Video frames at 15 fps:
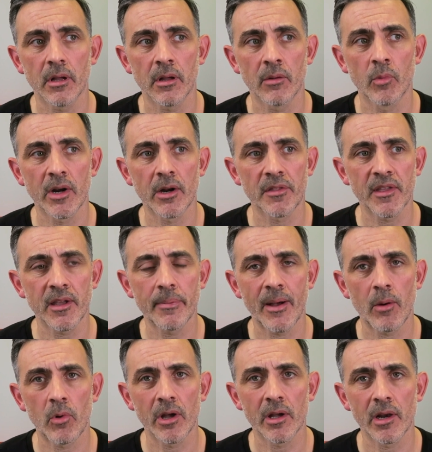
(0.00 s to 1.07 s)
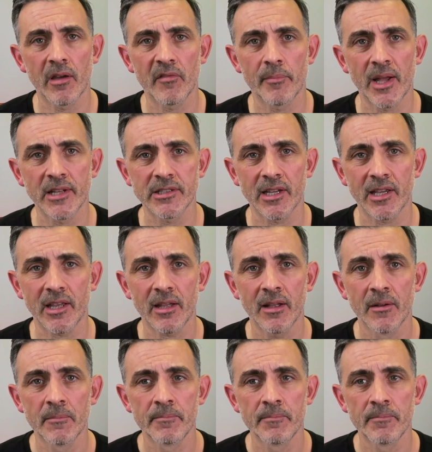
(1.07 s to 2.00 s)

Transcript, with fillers: And when I think about why I love magic,